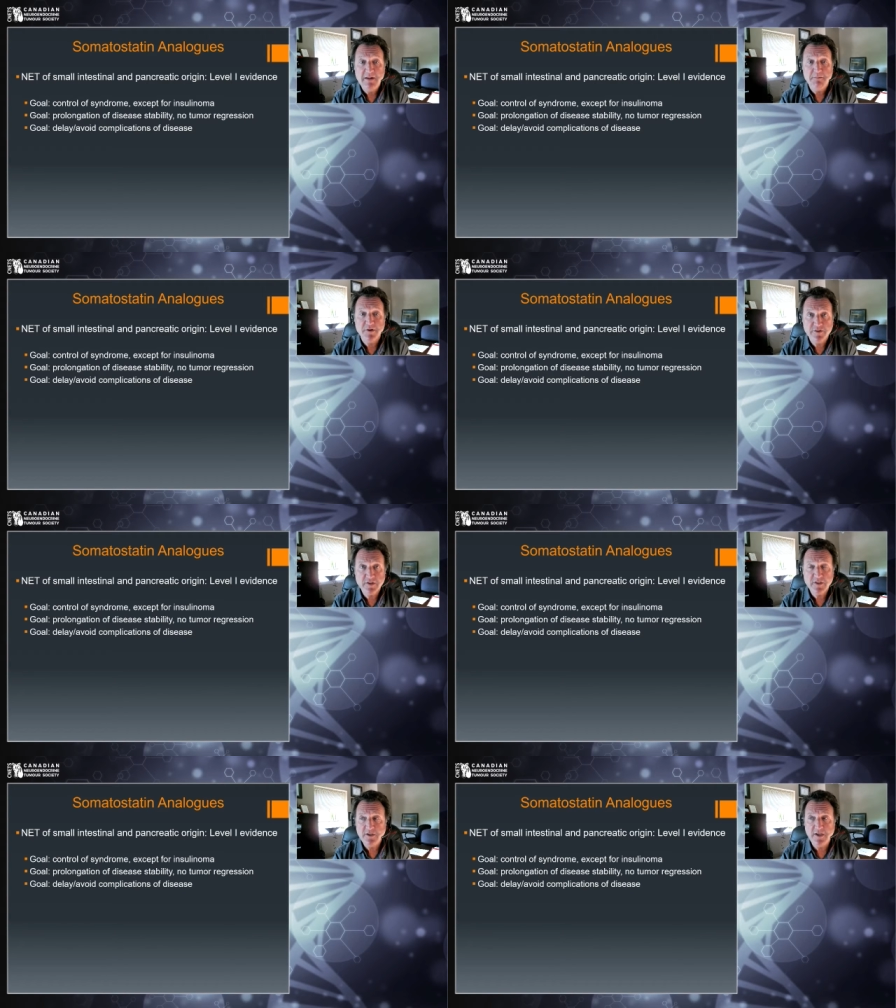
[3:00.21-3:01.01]

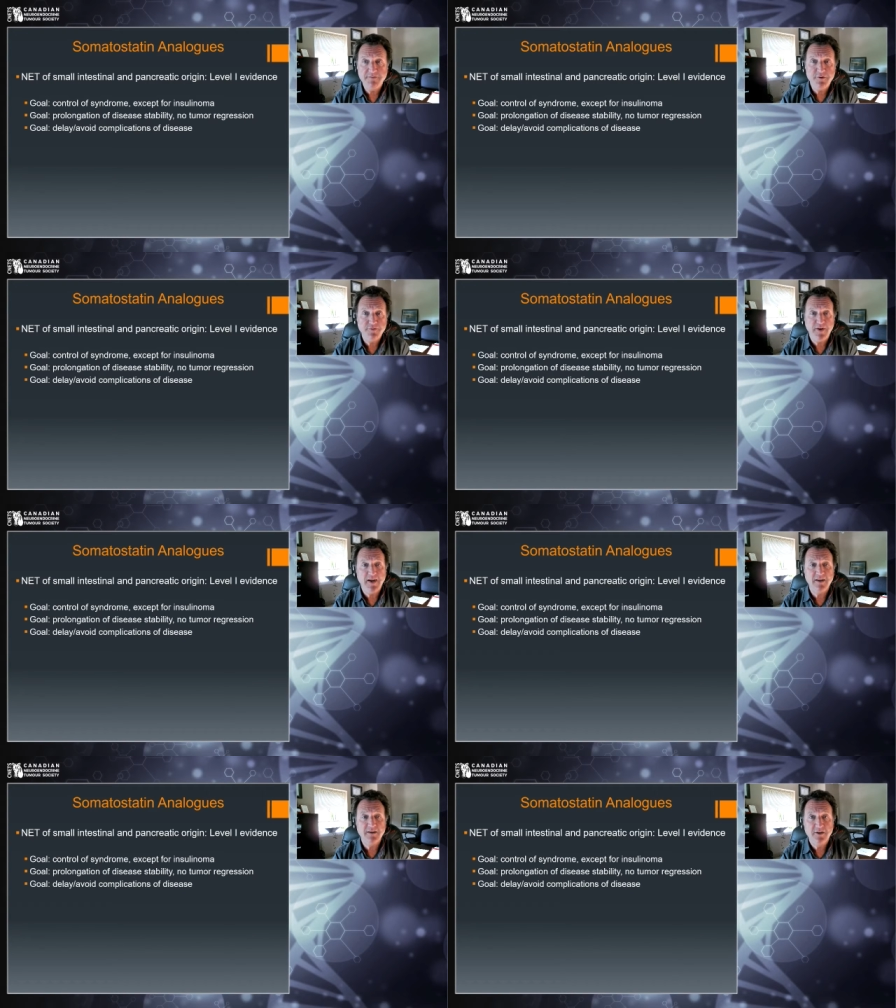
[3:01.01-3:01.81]
particularly if you've
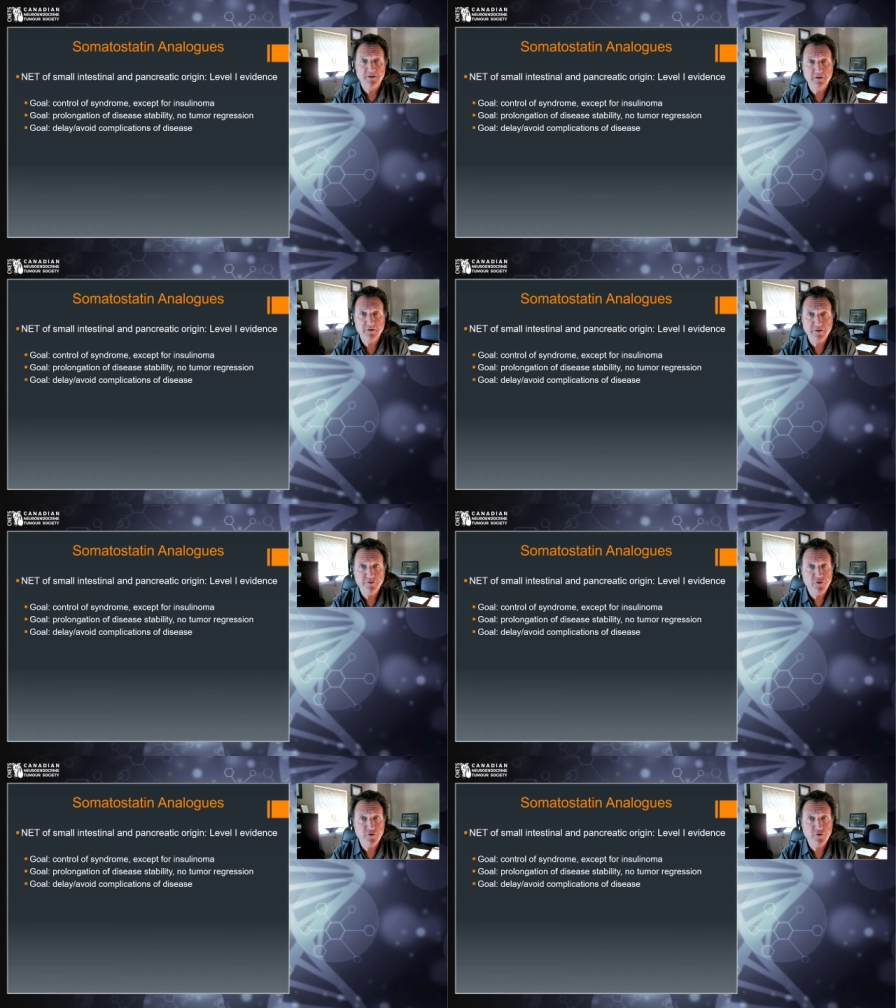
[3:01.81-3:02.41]
had neuroendocrine